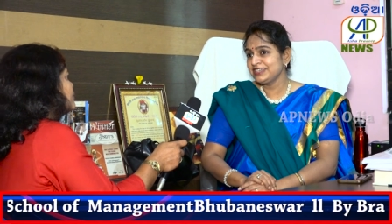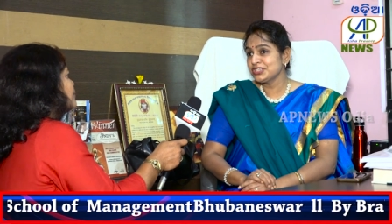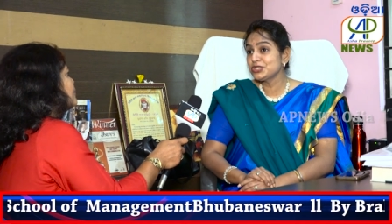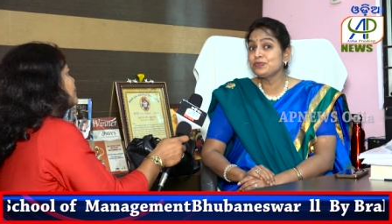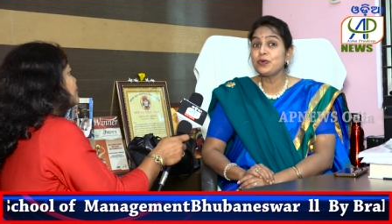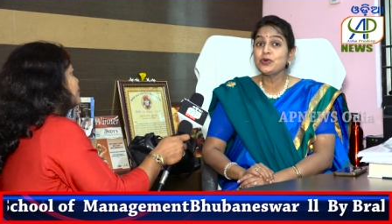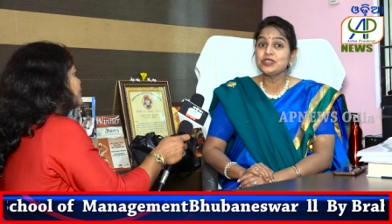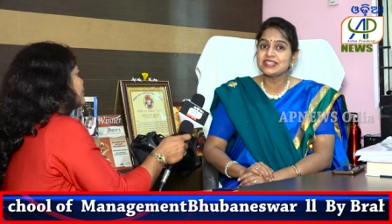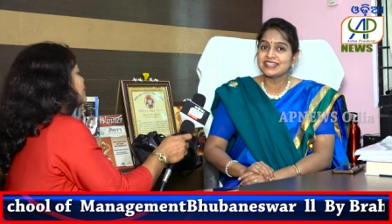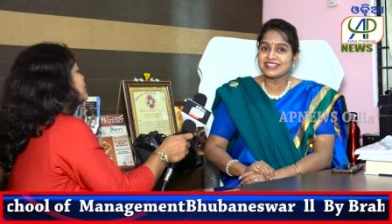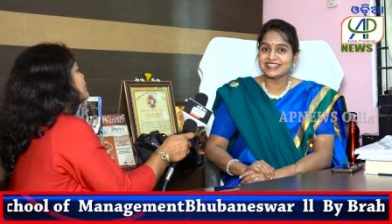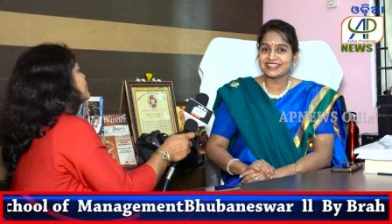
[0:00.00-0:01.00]

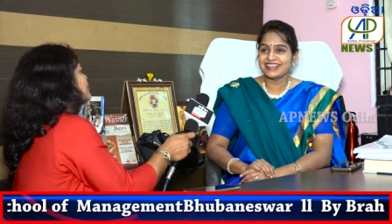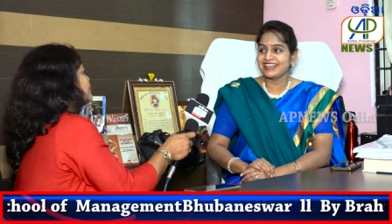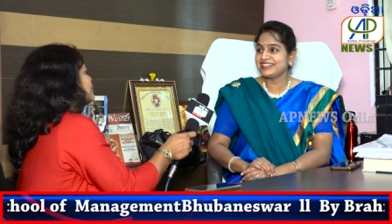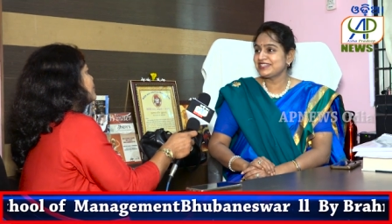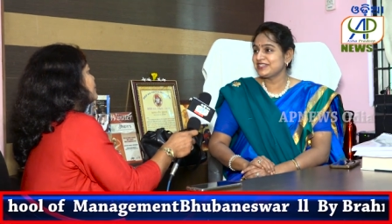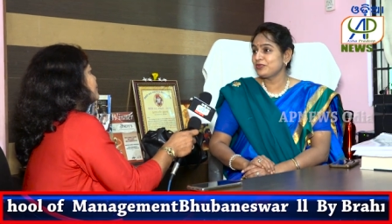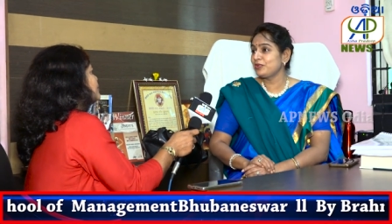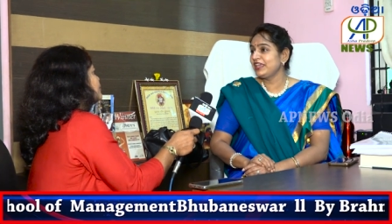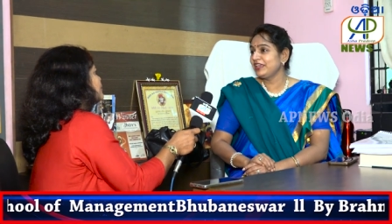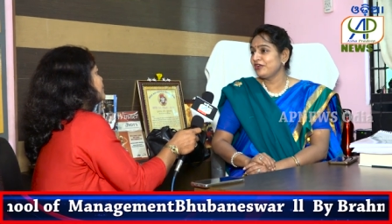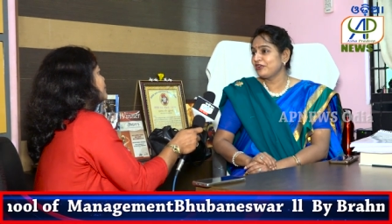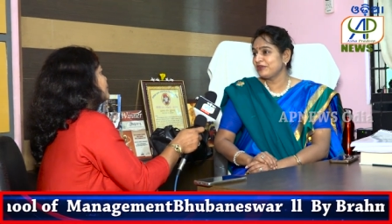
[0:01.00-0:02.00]
Sports as a
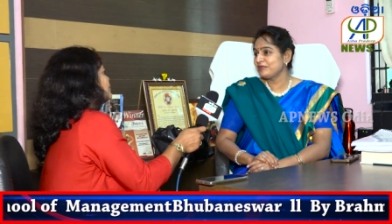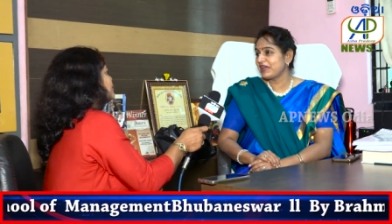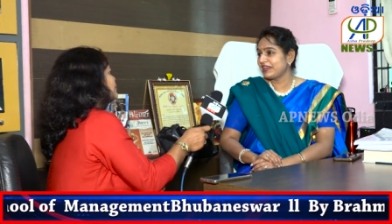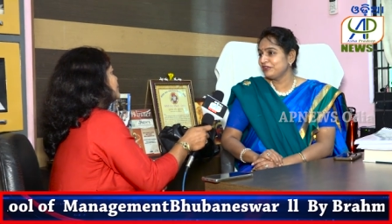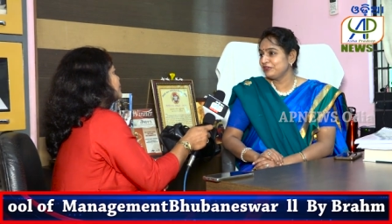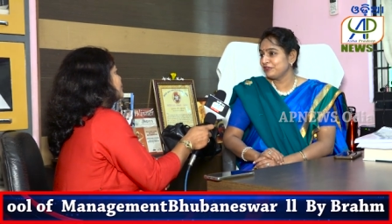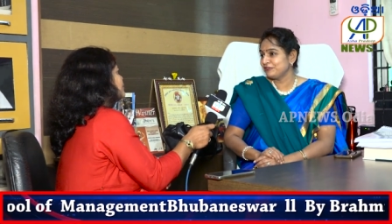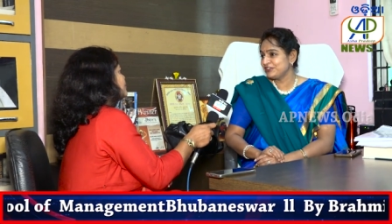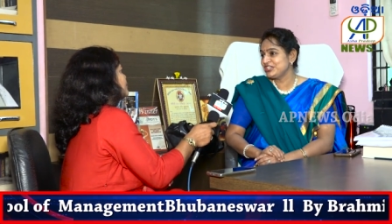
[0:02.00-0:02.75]
way or a manner of